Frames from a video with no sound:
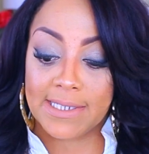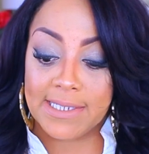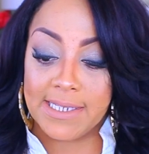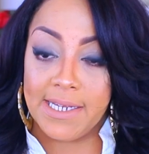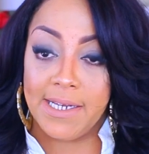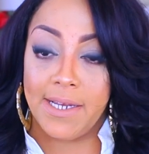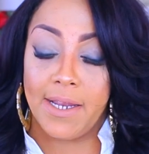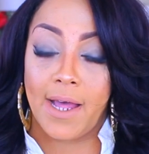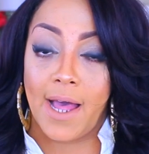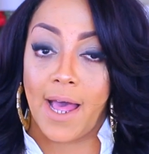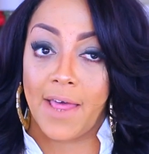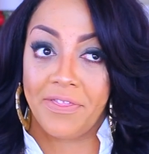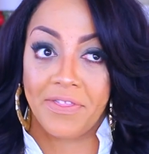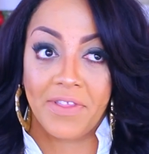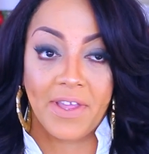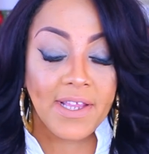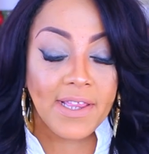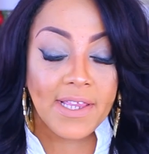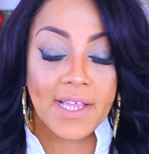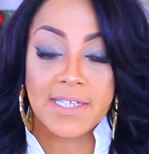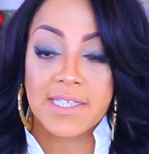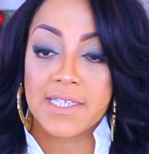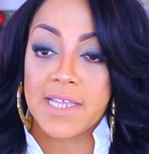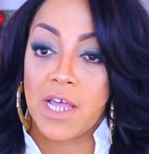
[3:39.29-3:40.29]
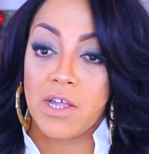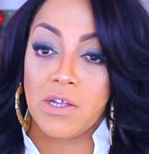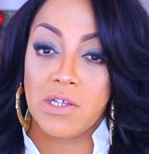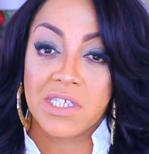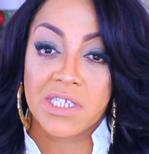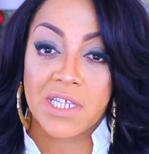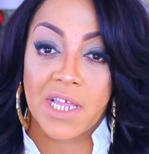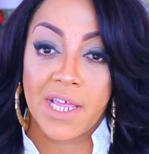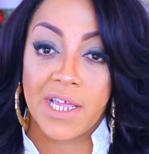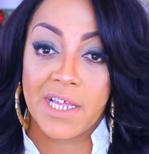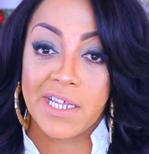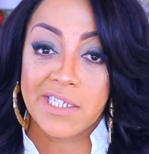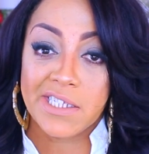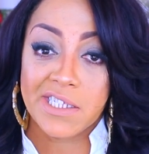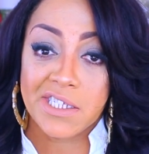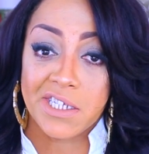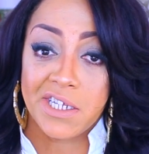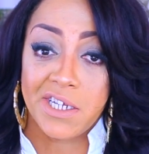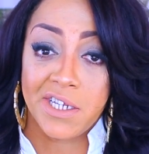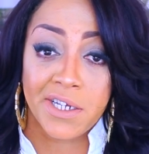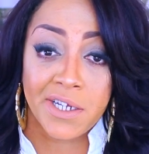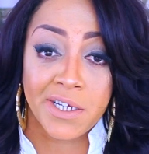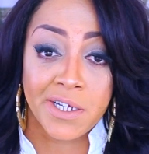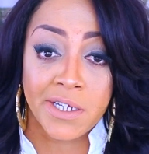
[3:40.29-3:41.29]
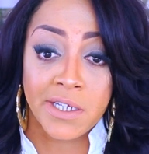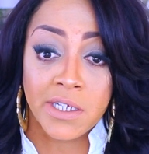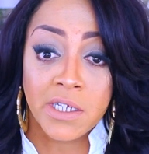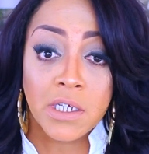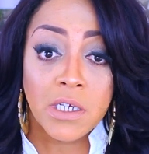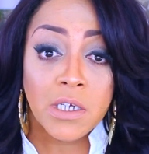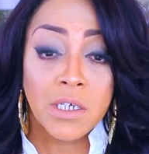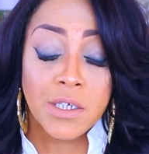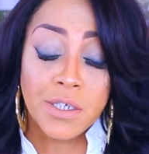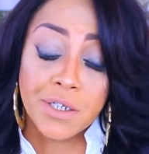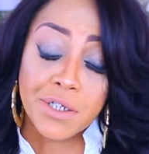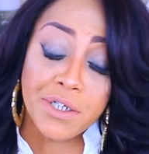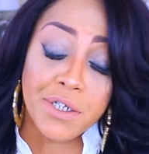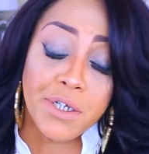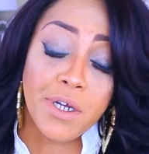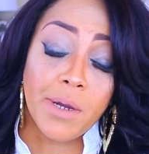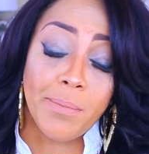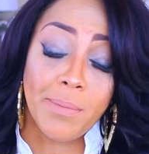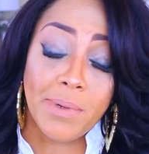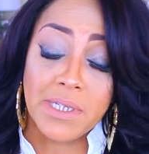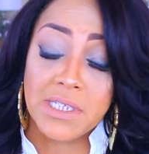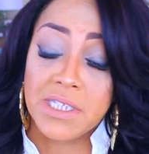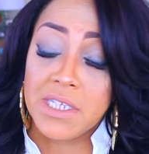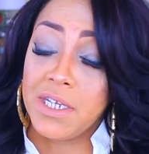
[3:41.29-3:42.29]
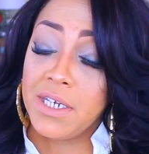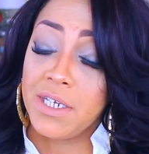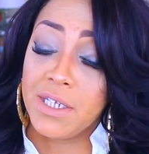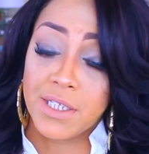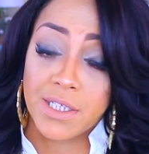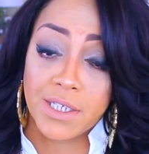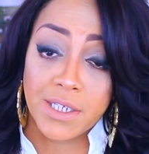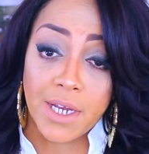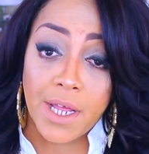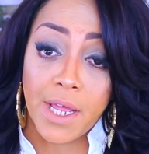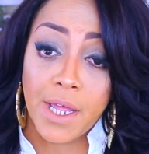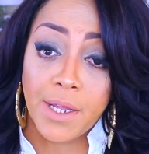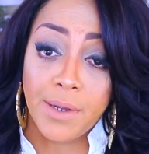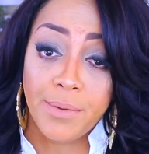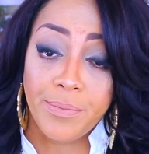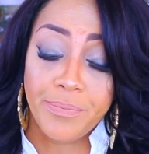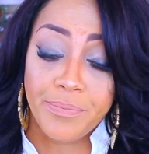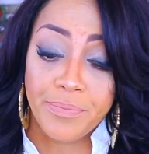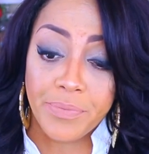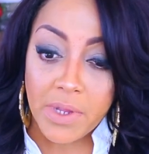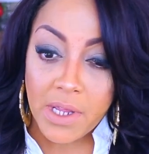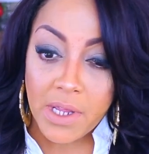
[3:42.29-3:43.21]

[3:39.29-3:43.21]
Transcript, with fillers: Sena. I think that's how you say it, Sena. She gonna be Sena today.